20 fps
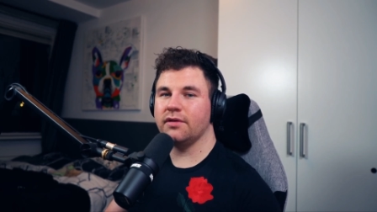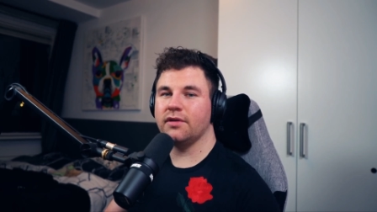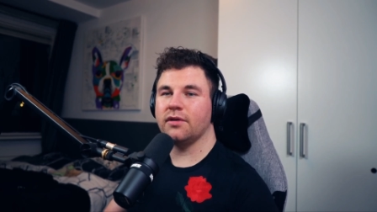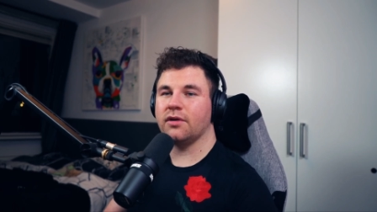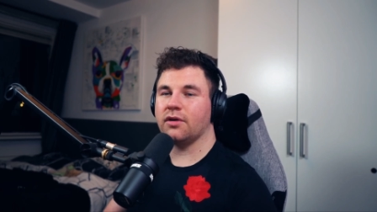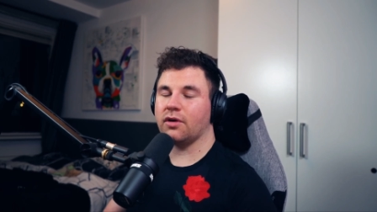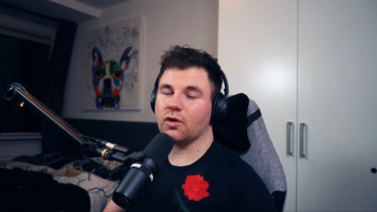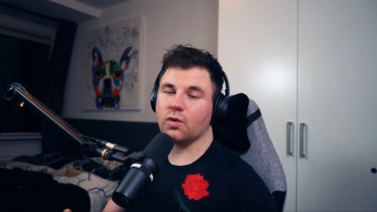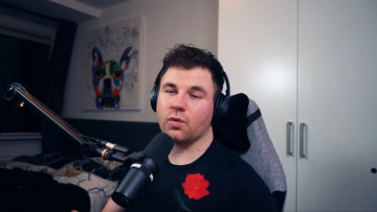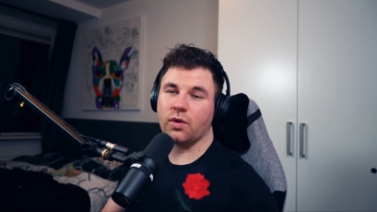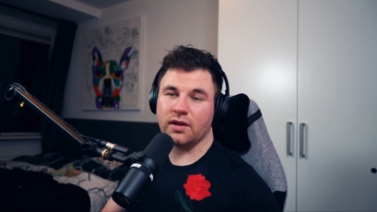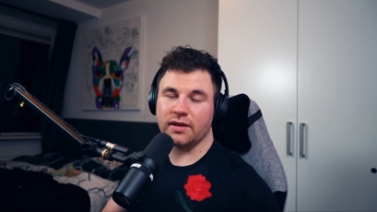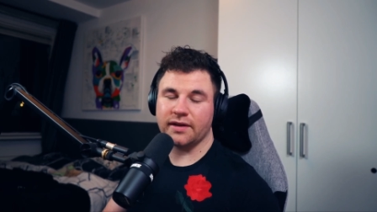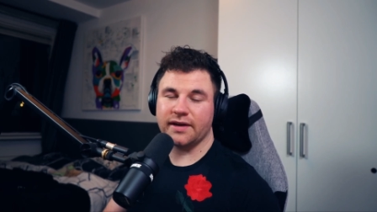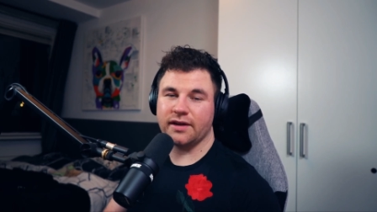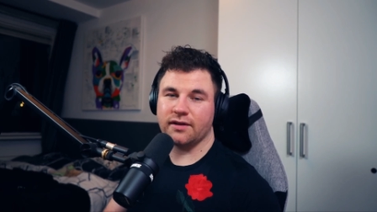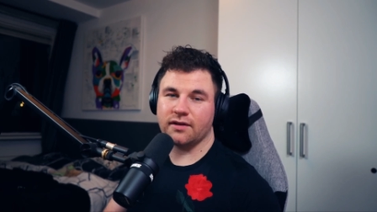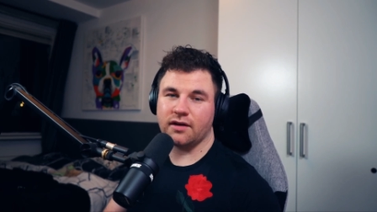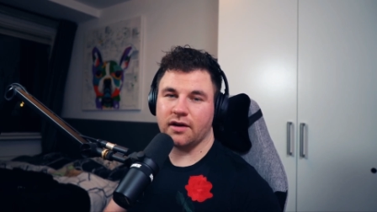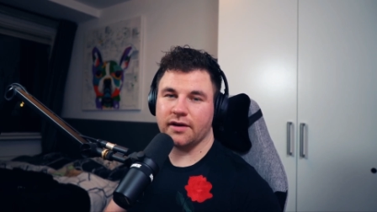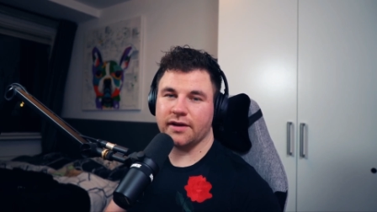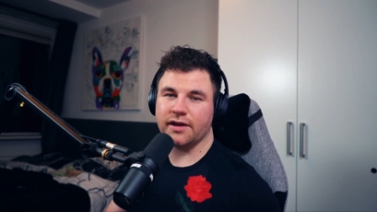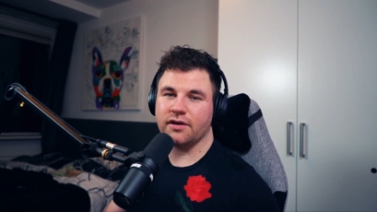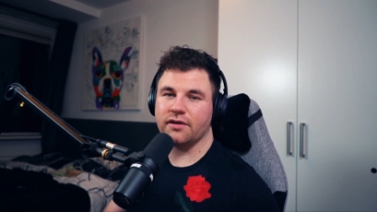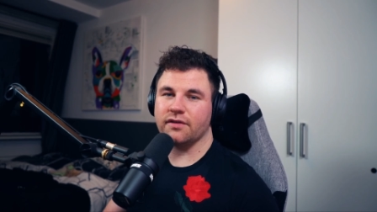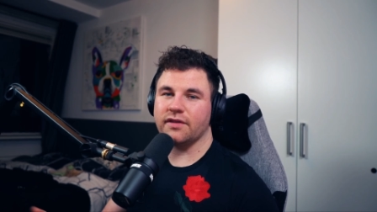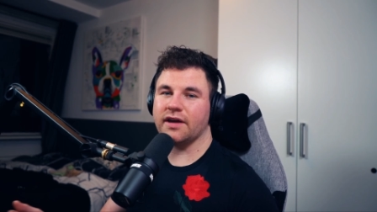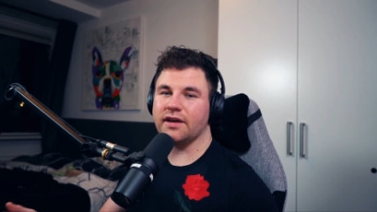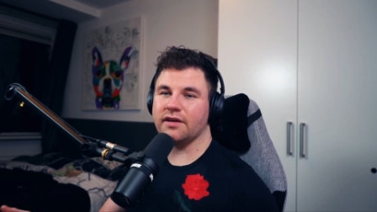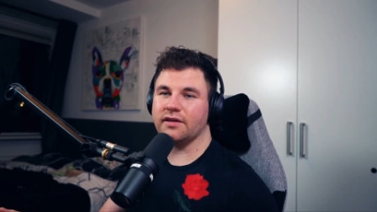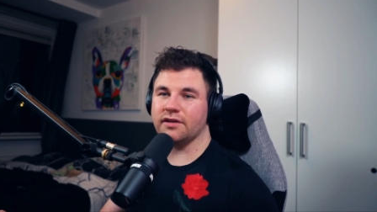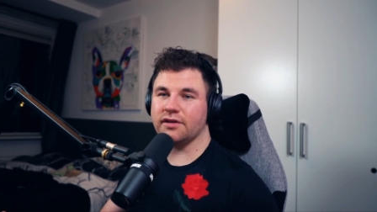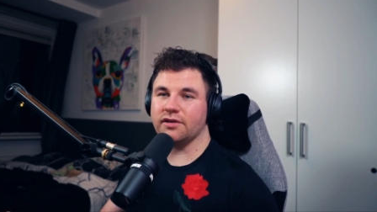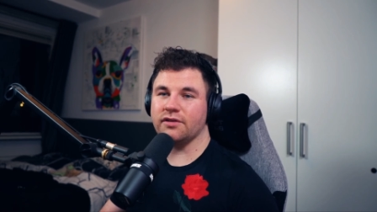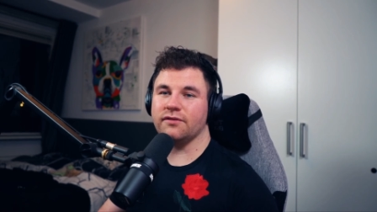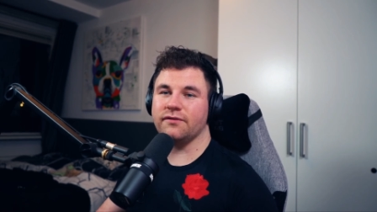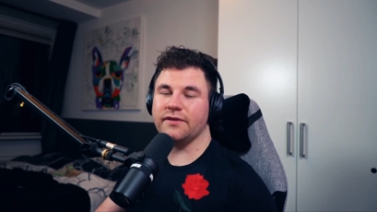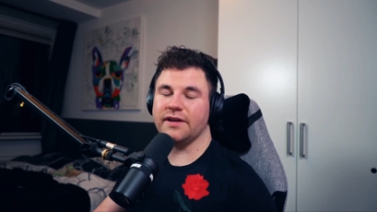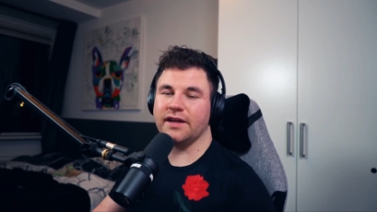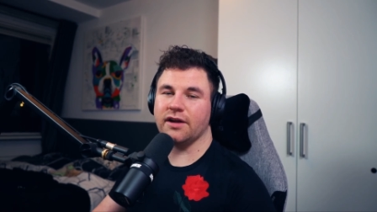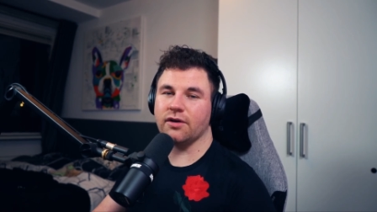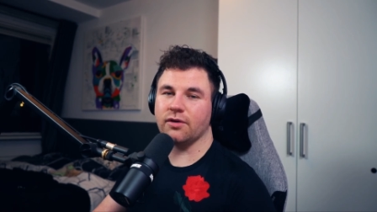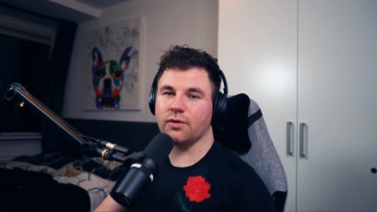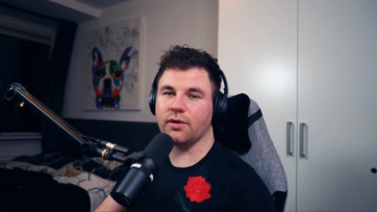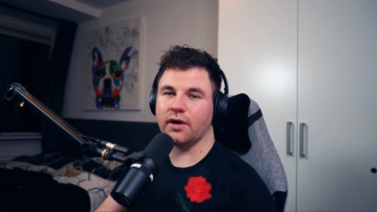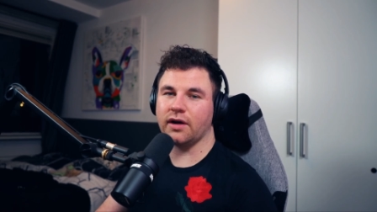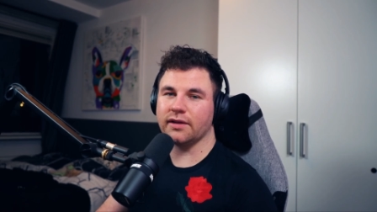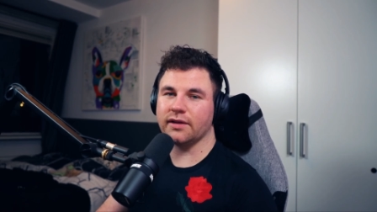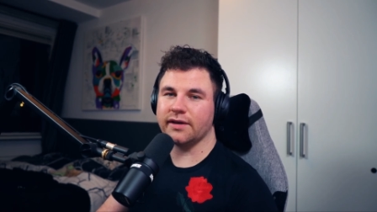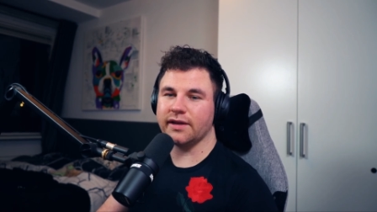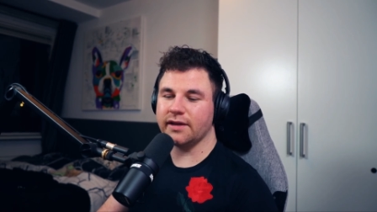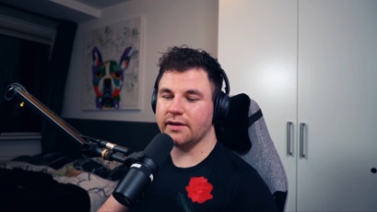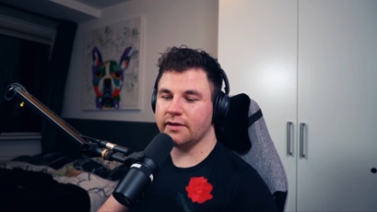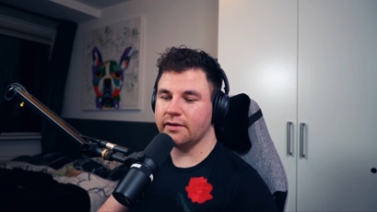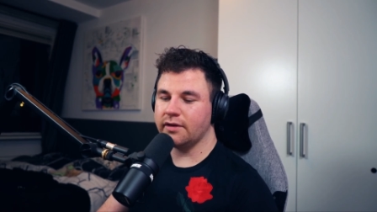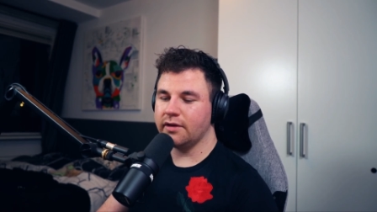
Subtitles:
or quality on audio than a good video quality.